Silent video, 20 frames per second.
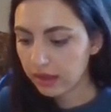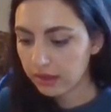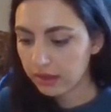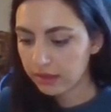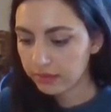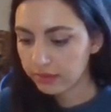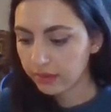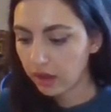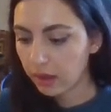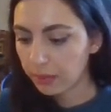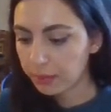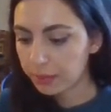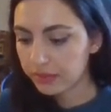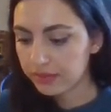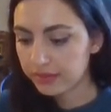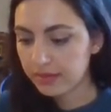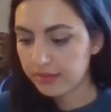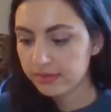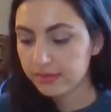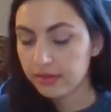The
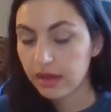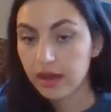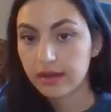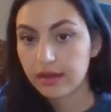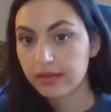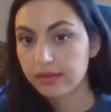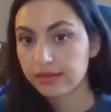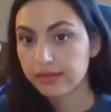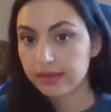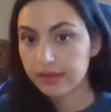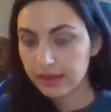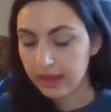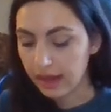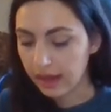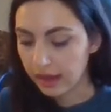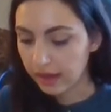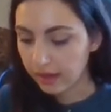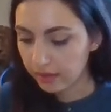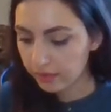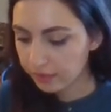opposite side is
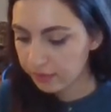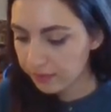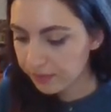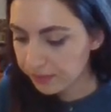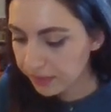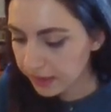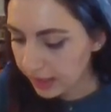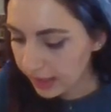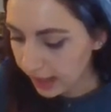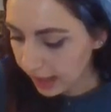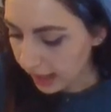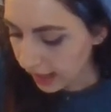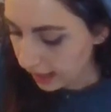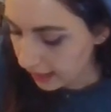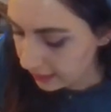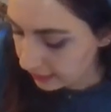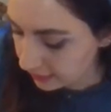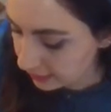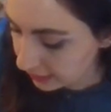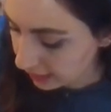DF,
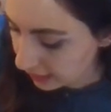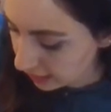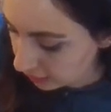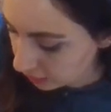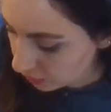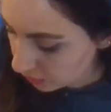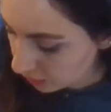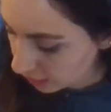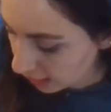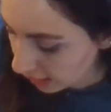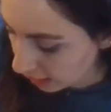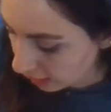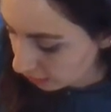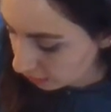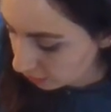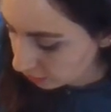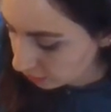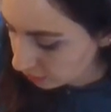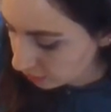and the angle F